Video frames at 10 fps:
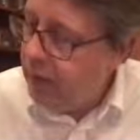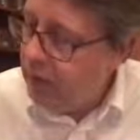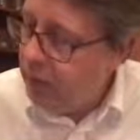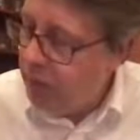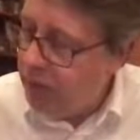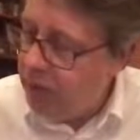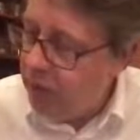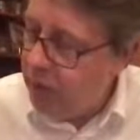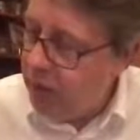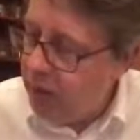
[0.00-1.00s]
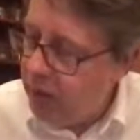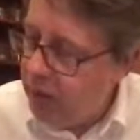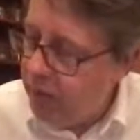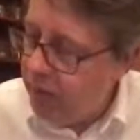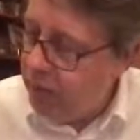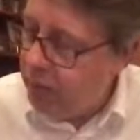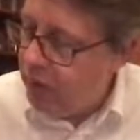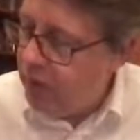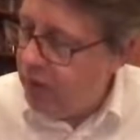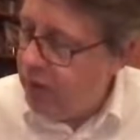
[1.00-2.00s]
is basically
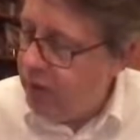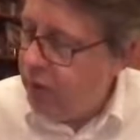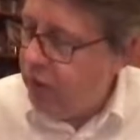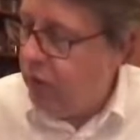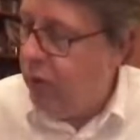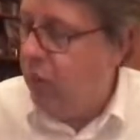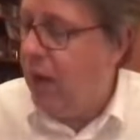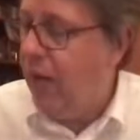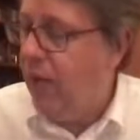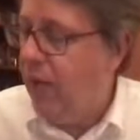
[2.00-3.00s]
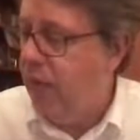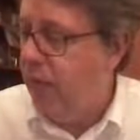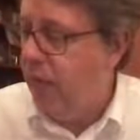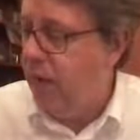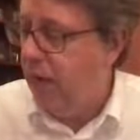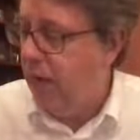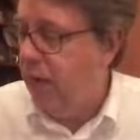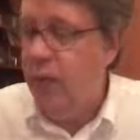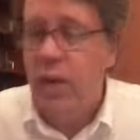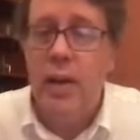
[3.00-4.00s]
just the graph
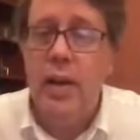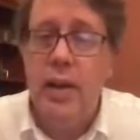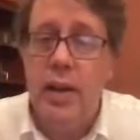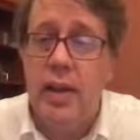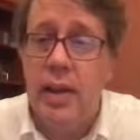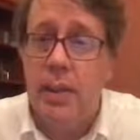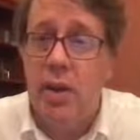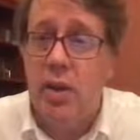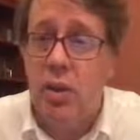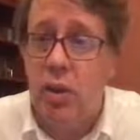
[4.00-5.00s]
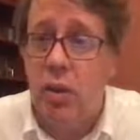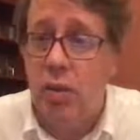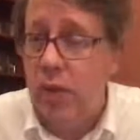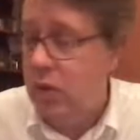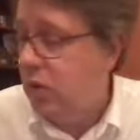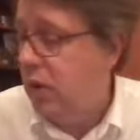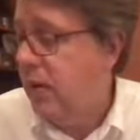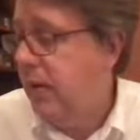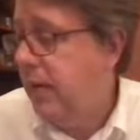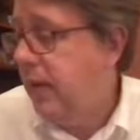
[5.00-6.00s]
of the semicircular function.
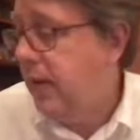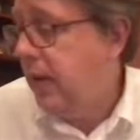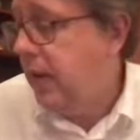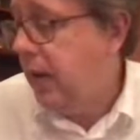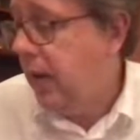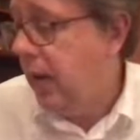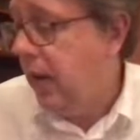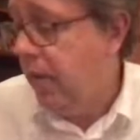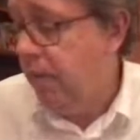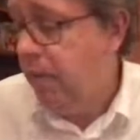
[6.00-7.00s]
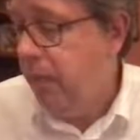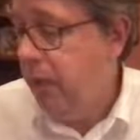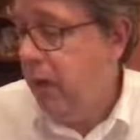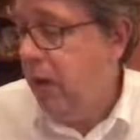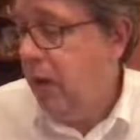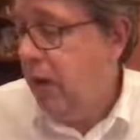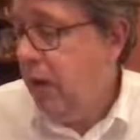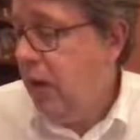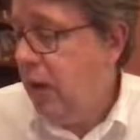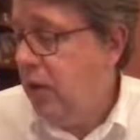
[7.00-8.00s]

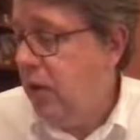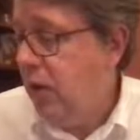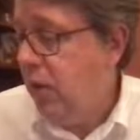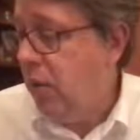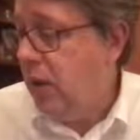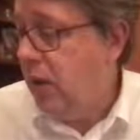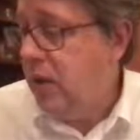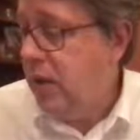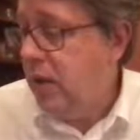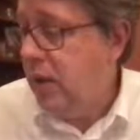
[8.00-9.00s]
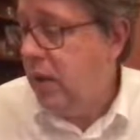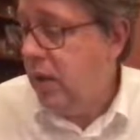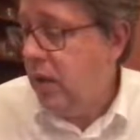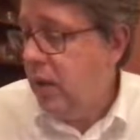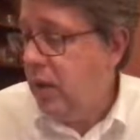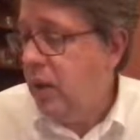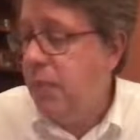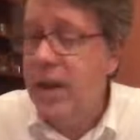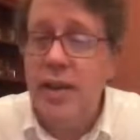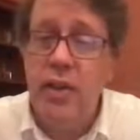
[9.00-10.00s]
And so this is
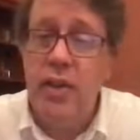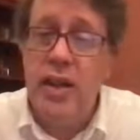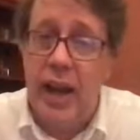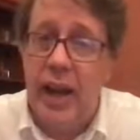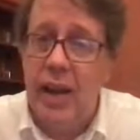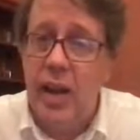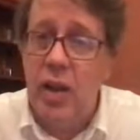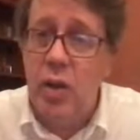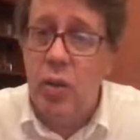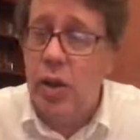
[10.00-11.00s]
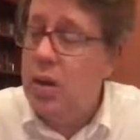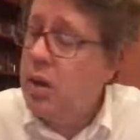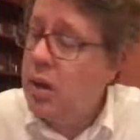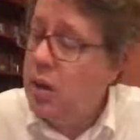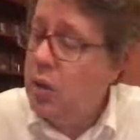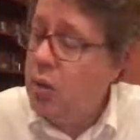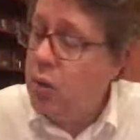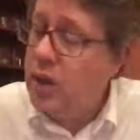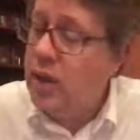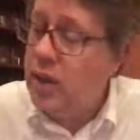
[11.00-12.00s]
basically saying that you can
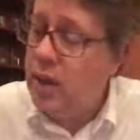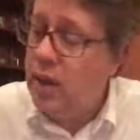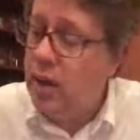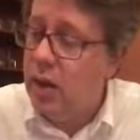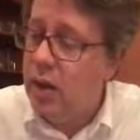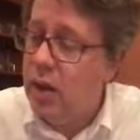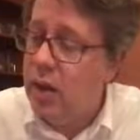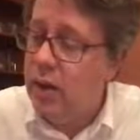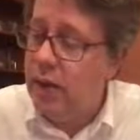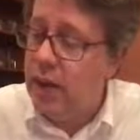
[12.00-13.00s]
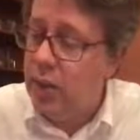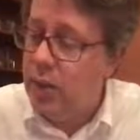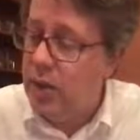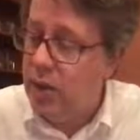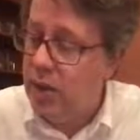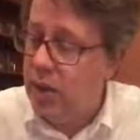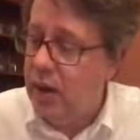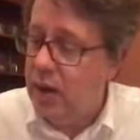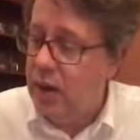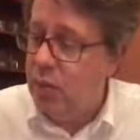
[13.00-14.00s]
treat the evaluation
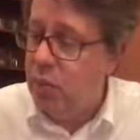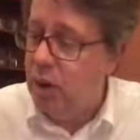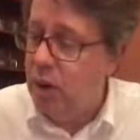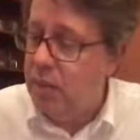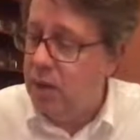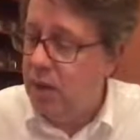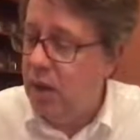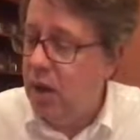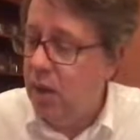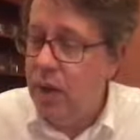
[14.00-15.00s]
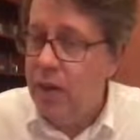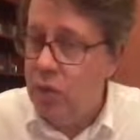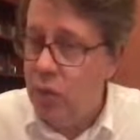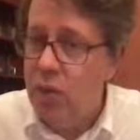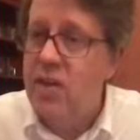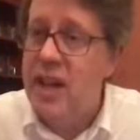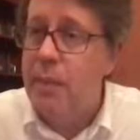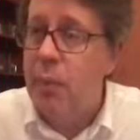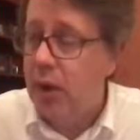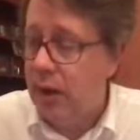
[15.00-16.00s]
at these primes as a way of sort of
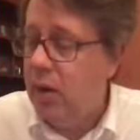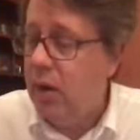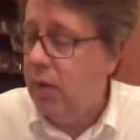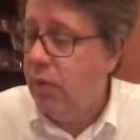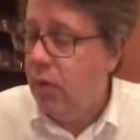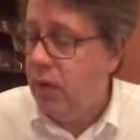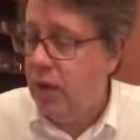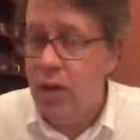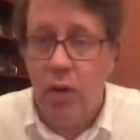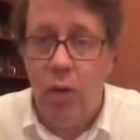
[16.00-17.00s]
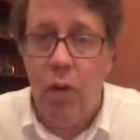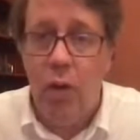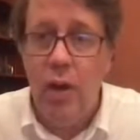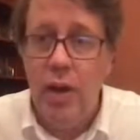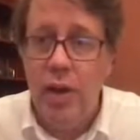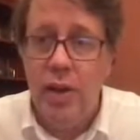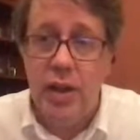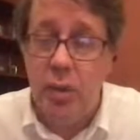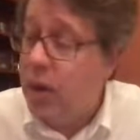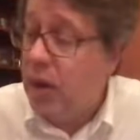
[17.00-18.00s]
sampling for this integral. This
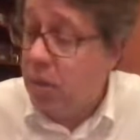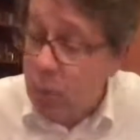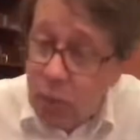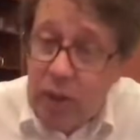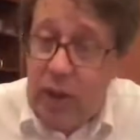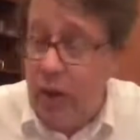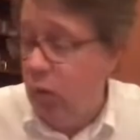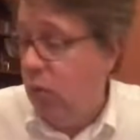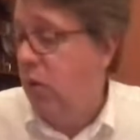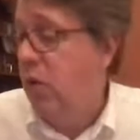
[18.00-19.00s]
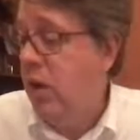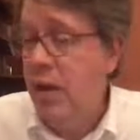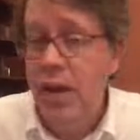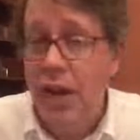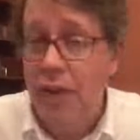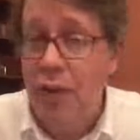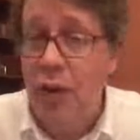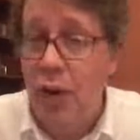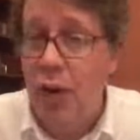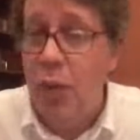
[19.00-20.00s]
is a way to compute an integral, a
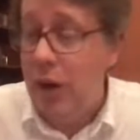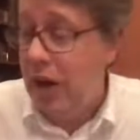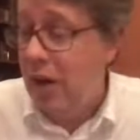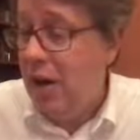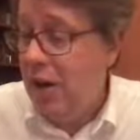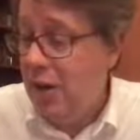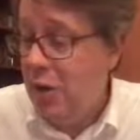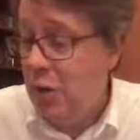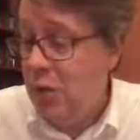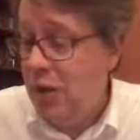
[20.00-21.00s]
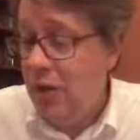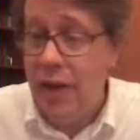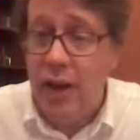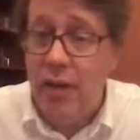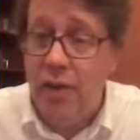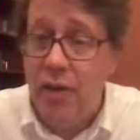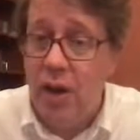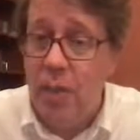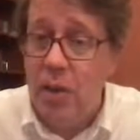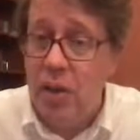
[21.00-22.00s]
very hard way, using a lot of
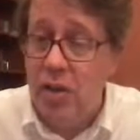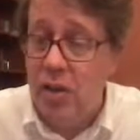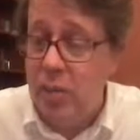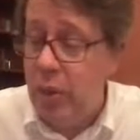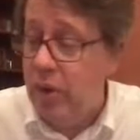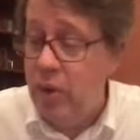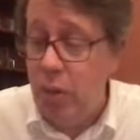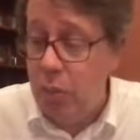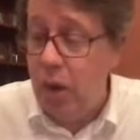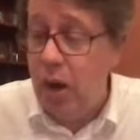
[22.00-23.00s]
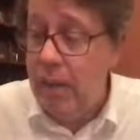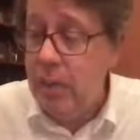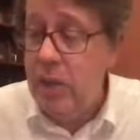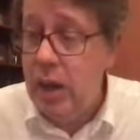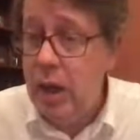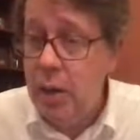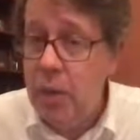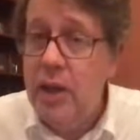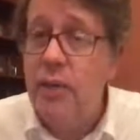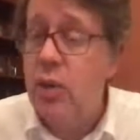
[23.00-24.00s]
computations modulo primes,
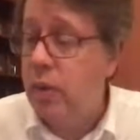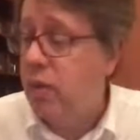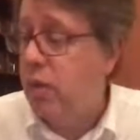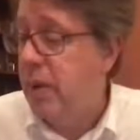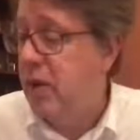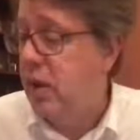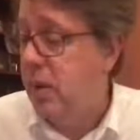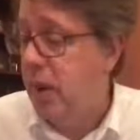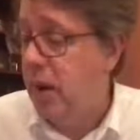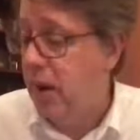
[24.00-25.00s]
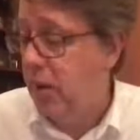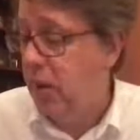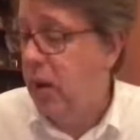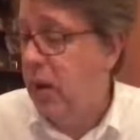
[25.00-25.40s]
but it gives you information about how